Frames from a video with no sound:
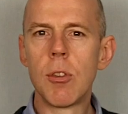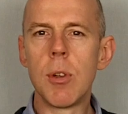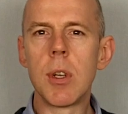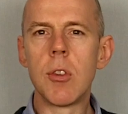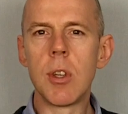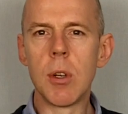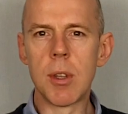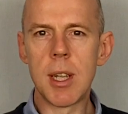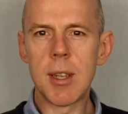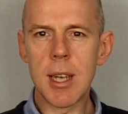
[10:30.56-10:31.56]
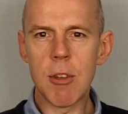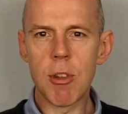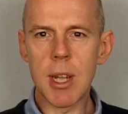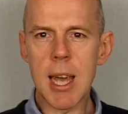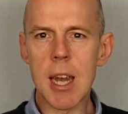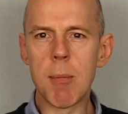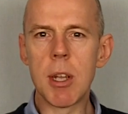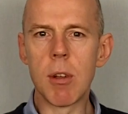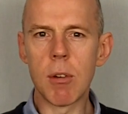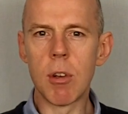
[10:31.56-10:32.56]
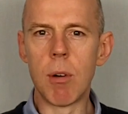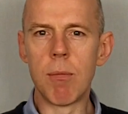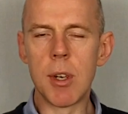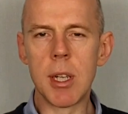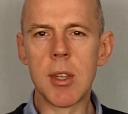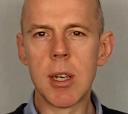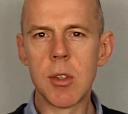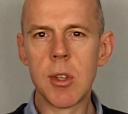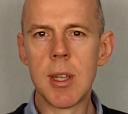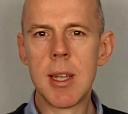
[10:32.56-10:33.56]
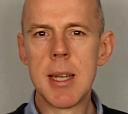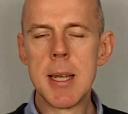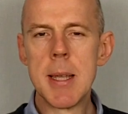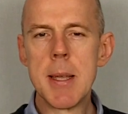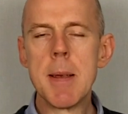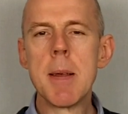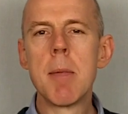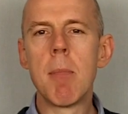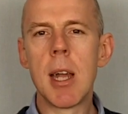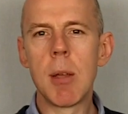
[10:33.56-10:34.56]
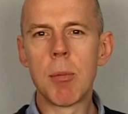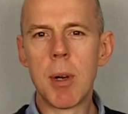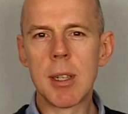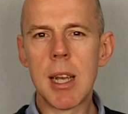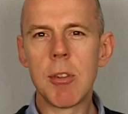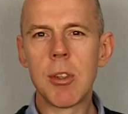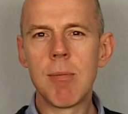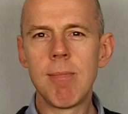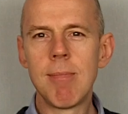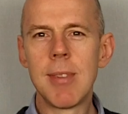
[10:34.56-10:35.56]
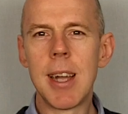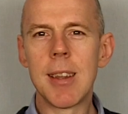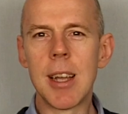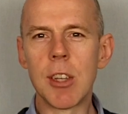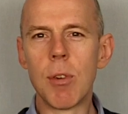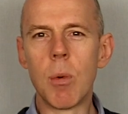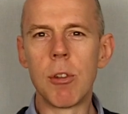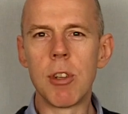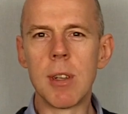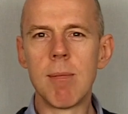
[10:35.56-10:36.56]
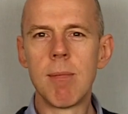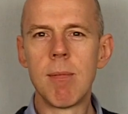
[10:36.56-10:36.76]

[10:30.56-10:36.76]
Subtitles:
So you can see authenticationacademy.com for details. My name's Mark Davison, and thanks for watching.